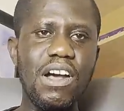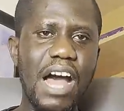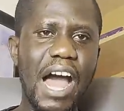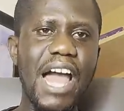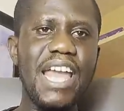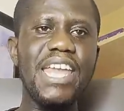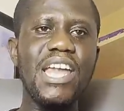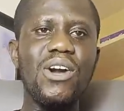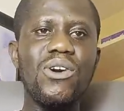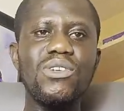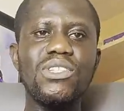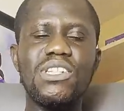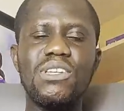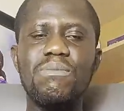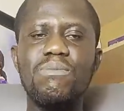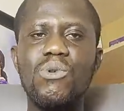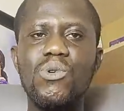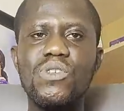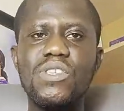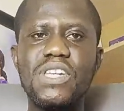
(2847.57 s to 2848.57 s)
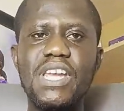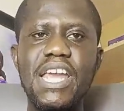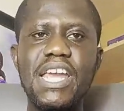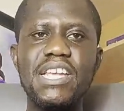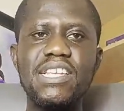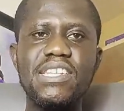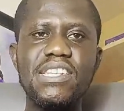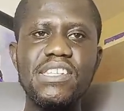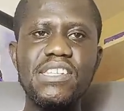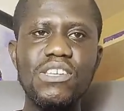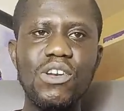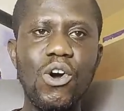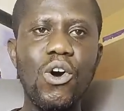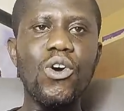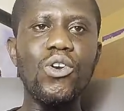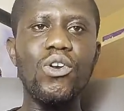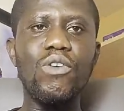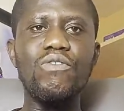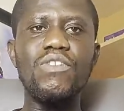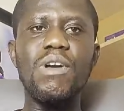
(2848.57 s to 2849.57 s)
IELTS in most cases,
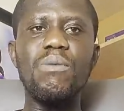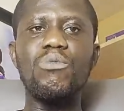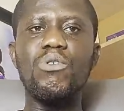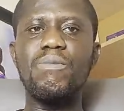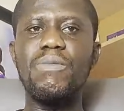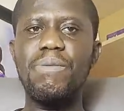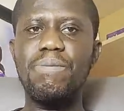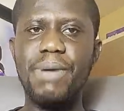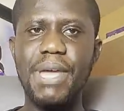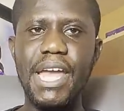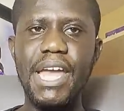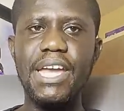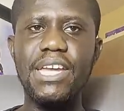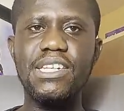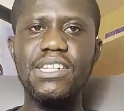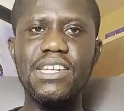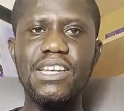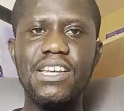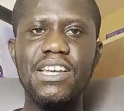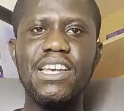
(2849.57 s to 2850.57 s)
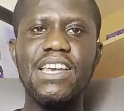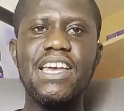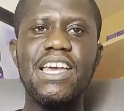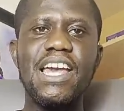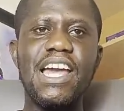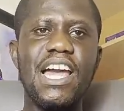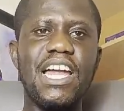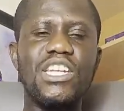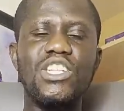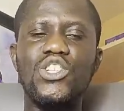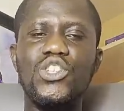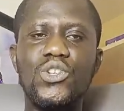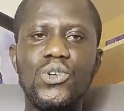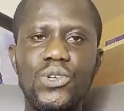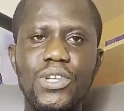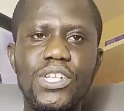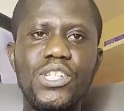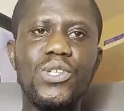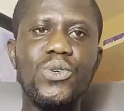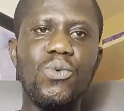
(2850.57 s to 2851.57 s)
all of them will be paid and you
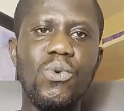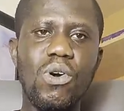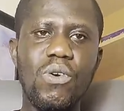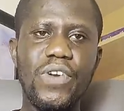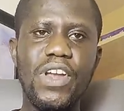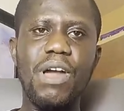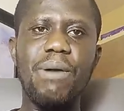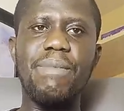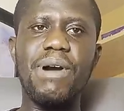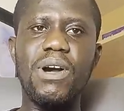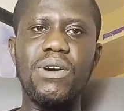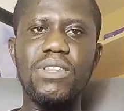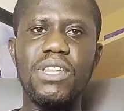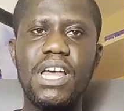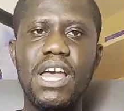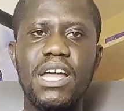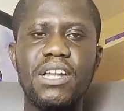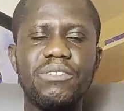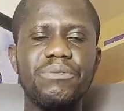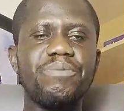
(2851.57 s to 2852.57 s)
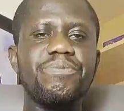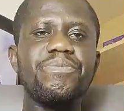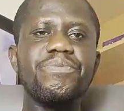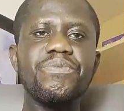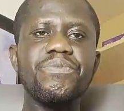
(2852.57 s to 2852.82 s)
don't need to worry about that.